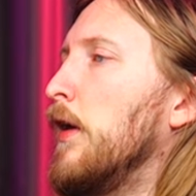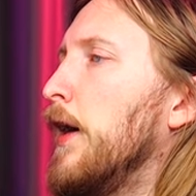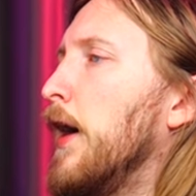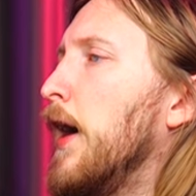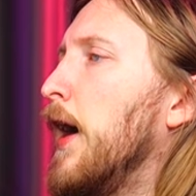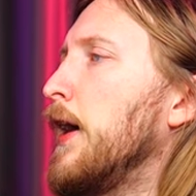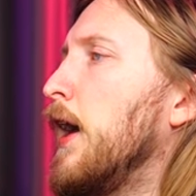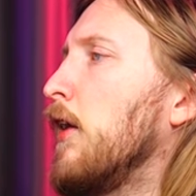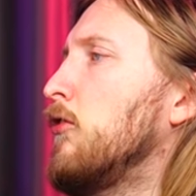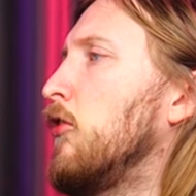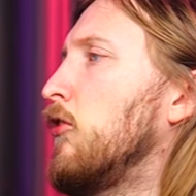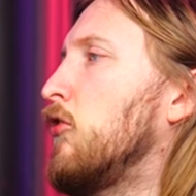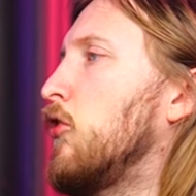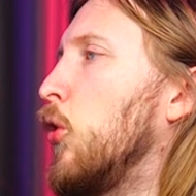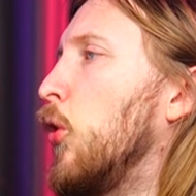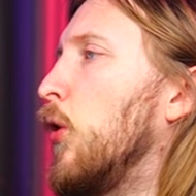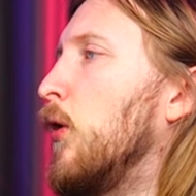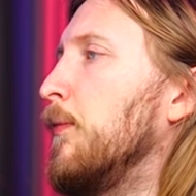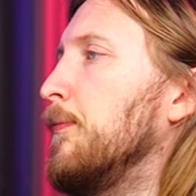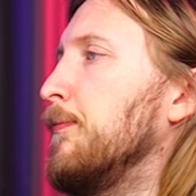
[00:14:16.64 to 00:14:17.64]
Yeah, I guess it's
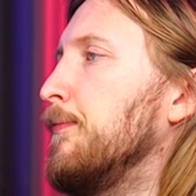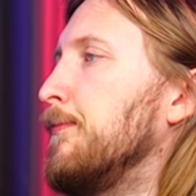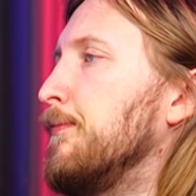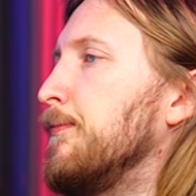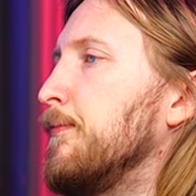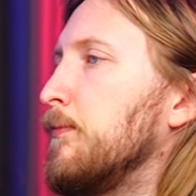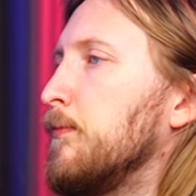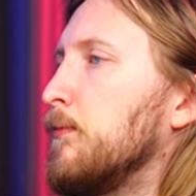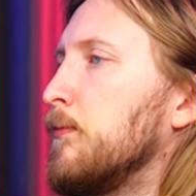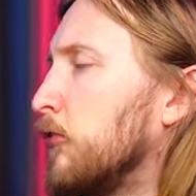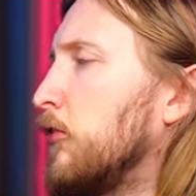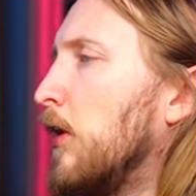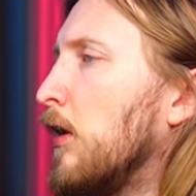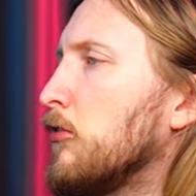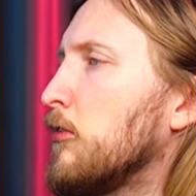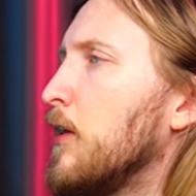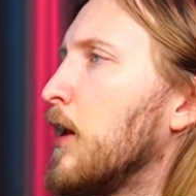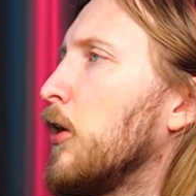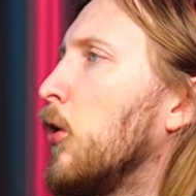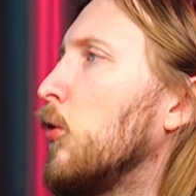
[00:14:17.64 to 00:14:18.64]
cool.
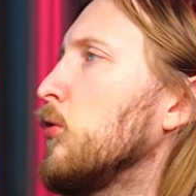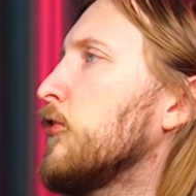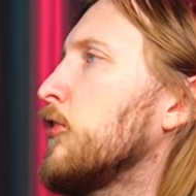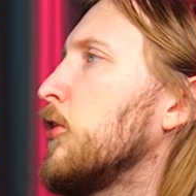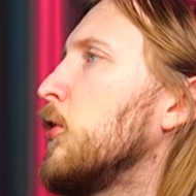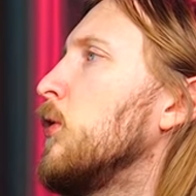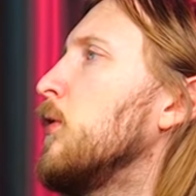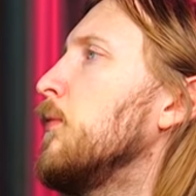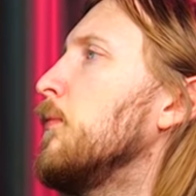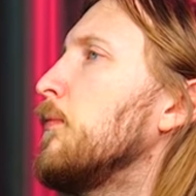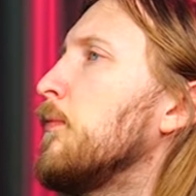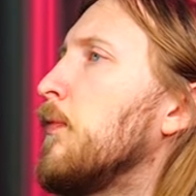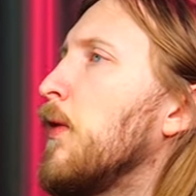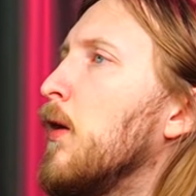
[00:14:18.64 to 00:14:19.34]
Sounds like old school.